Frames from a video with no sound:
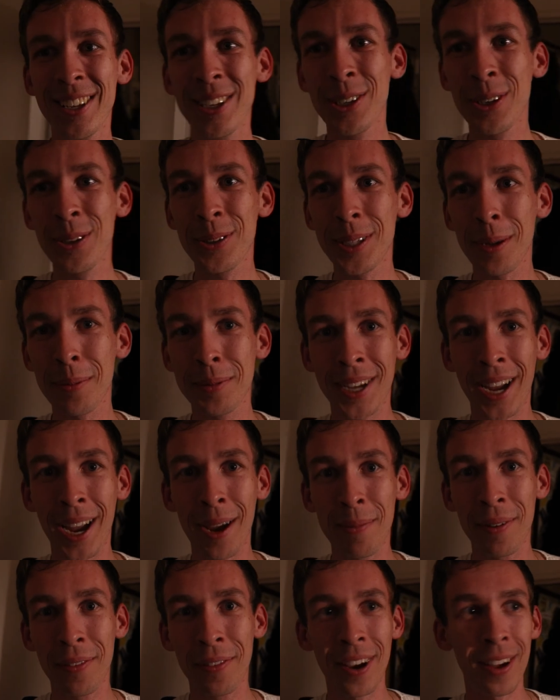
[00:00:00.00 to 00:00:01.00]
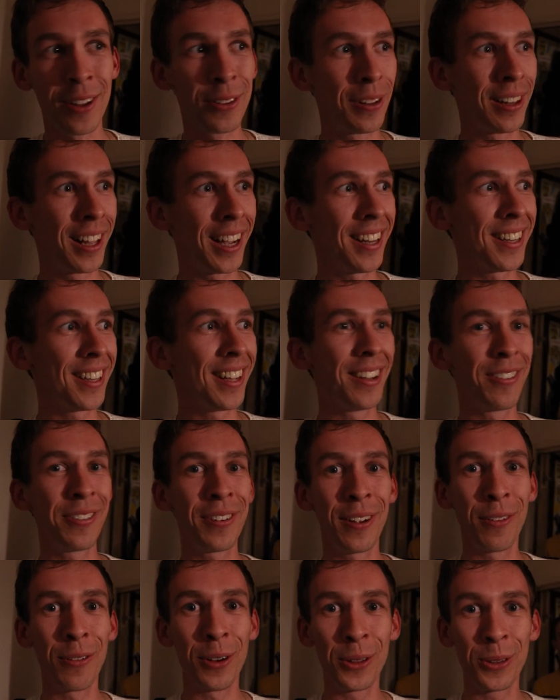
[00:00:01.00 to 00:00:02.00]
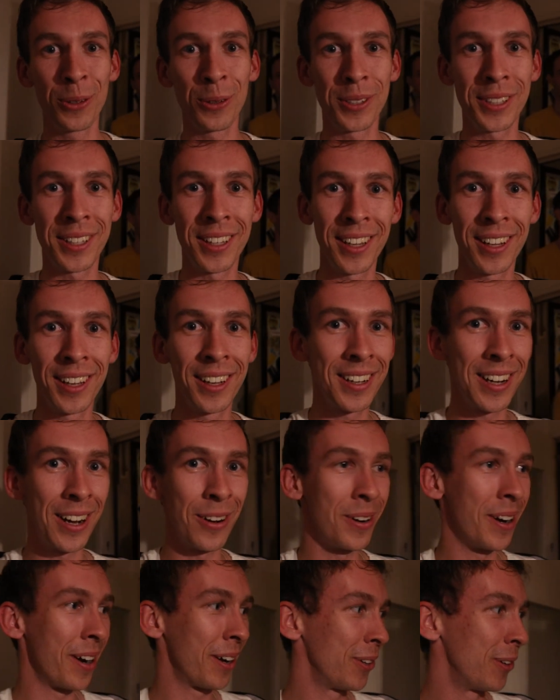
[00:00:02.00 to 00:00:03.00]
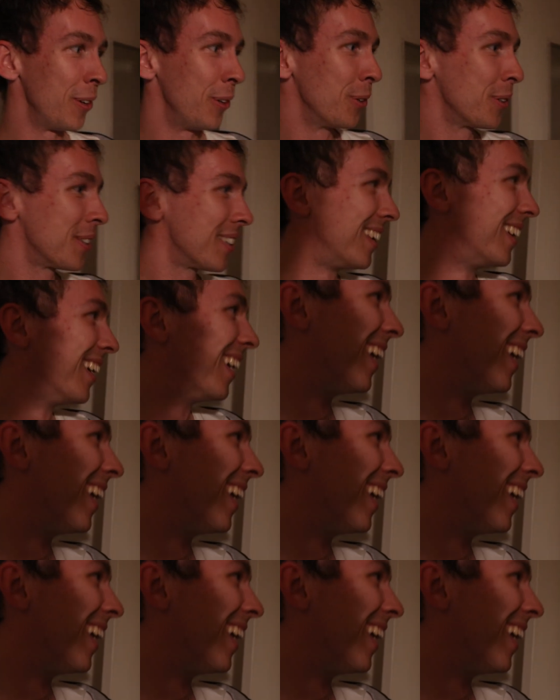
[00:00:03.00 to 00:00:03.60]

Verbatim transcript: So subscribe if you aren't already, if you want to see how Arno looks.